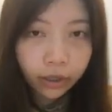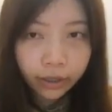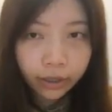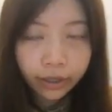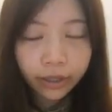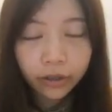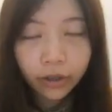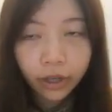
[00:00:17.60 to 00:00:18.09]

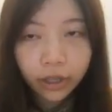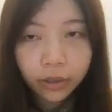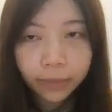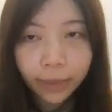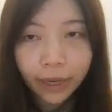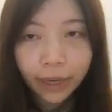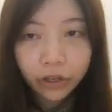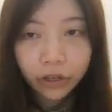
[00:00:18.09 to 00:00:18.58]
Here is
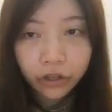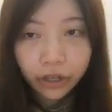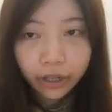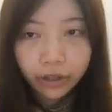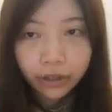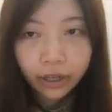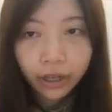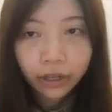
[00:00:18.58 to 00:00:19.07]
my
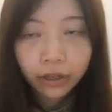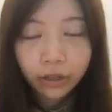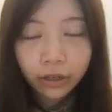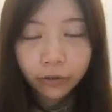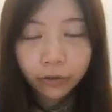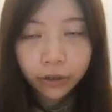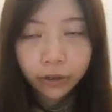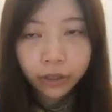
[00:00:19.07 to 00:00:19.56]
agenda.
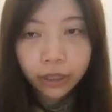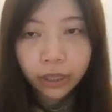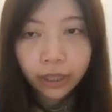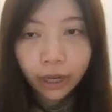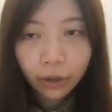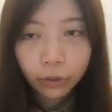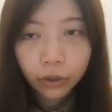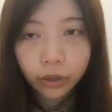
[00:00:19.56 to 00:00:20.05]

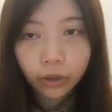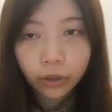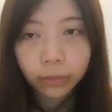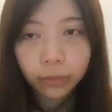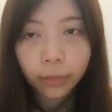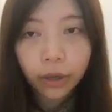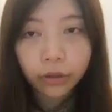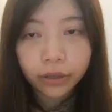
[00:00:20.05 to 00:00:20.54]
Firstly, I will talk
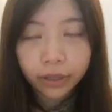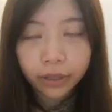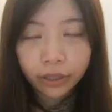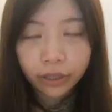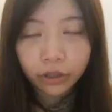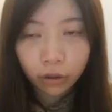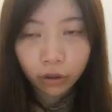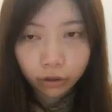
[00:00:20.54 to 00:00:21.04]
about
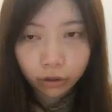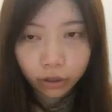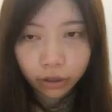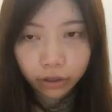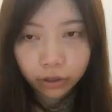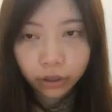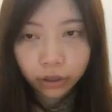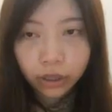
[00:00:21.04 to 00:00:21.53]
sex
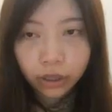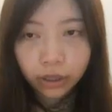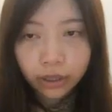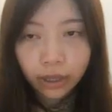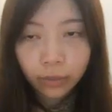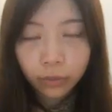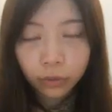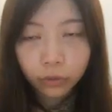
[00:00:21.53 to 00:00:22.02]
organ,
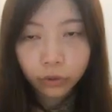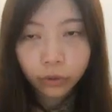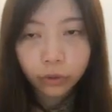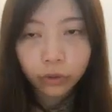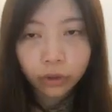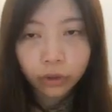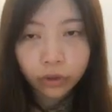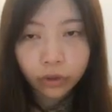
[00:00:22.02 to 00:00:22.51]
then move
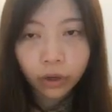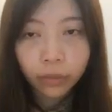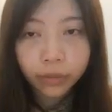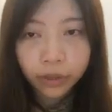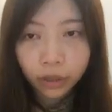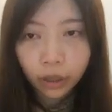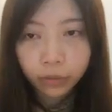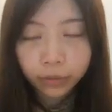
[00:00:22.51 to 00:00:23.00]
to
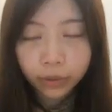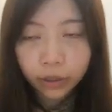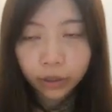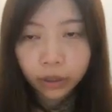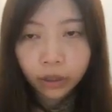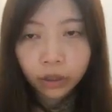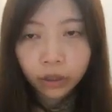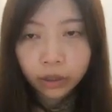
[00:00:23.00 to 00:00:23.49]
chromosomes.
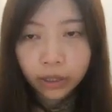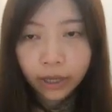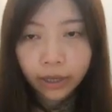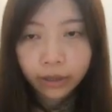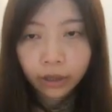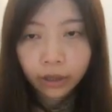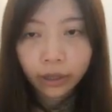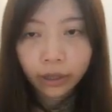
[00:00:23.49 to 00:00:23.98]

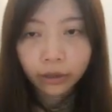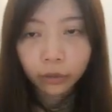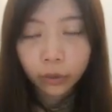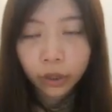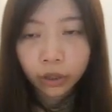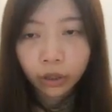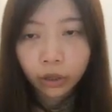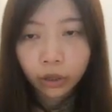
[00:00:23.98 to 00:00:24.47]
Then I
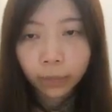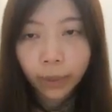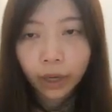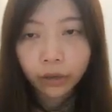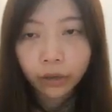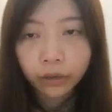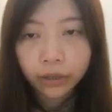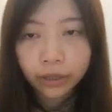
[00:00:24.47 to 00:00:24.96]
will talk
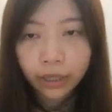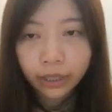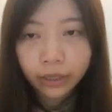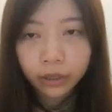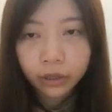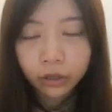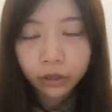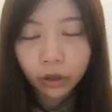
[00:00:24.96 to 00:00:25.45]
about
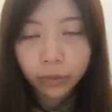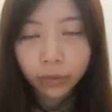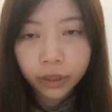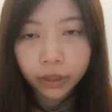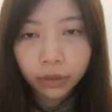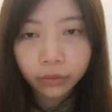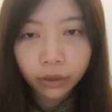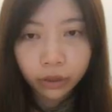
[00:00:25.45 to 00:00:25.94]
sex
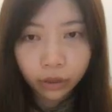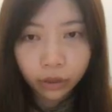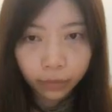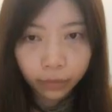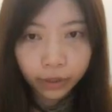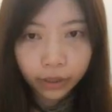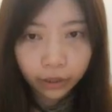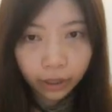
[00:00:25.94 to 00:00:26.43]
chromosome
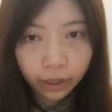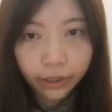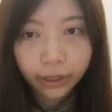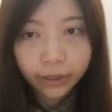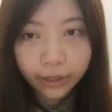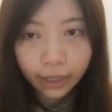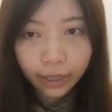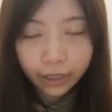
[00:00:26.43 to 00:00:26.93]
determine
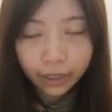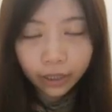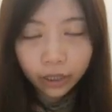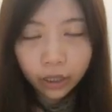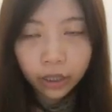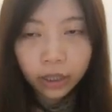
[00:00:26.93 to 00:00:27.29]
genetic sex.